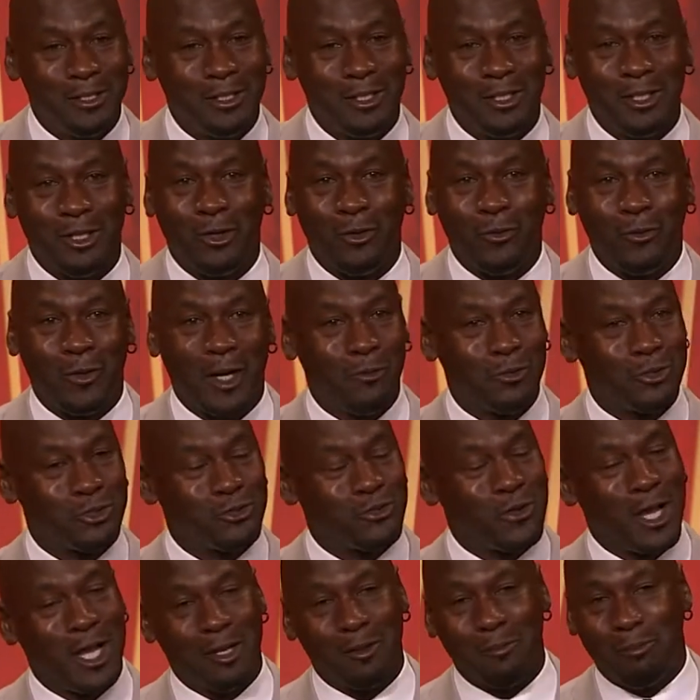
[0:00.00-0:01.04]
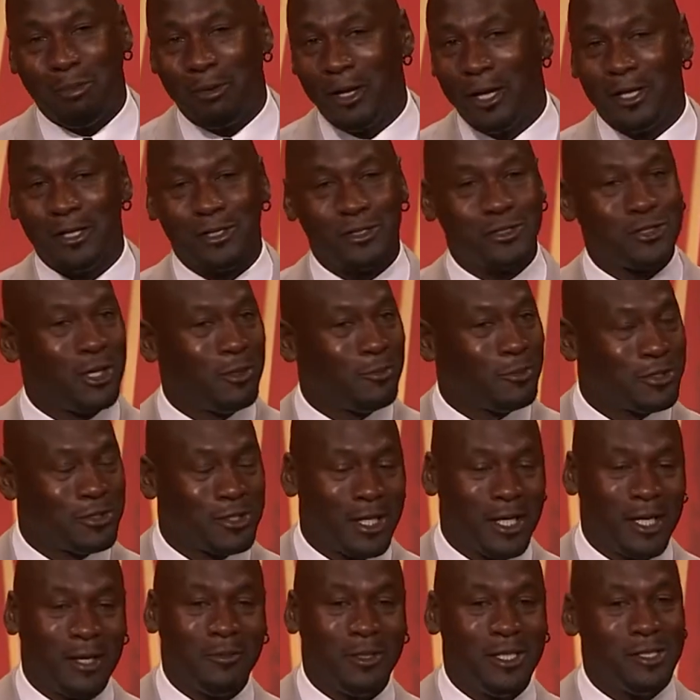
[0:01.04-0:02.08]
you know, when I was trying to play in the
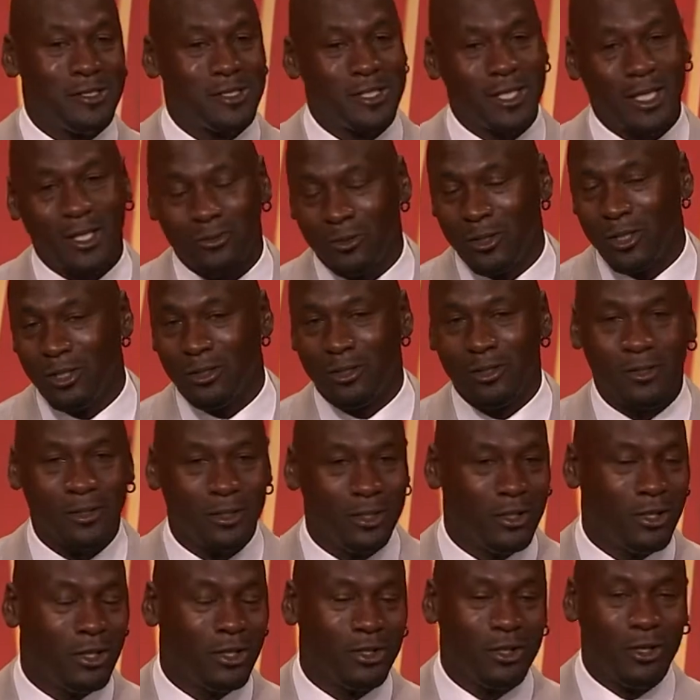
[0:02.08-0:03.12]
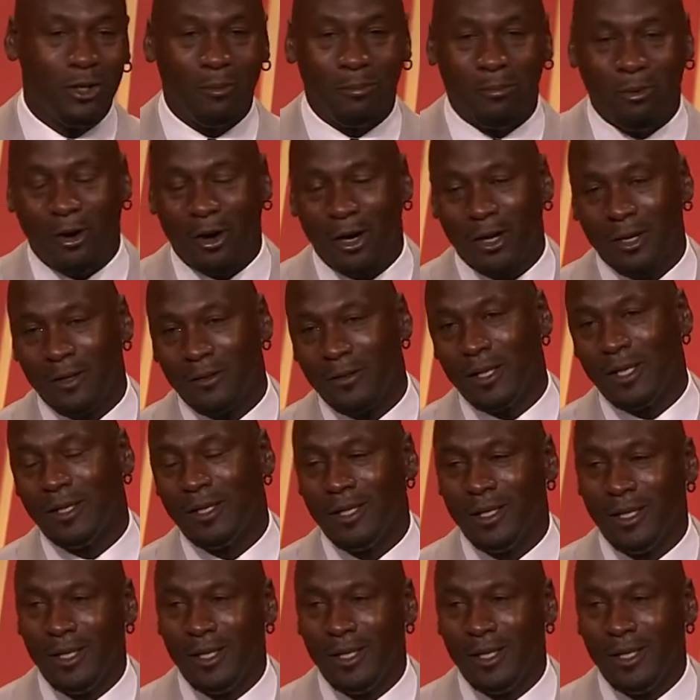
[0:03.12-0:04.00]
summertime, he said, well, you know, you're a part of the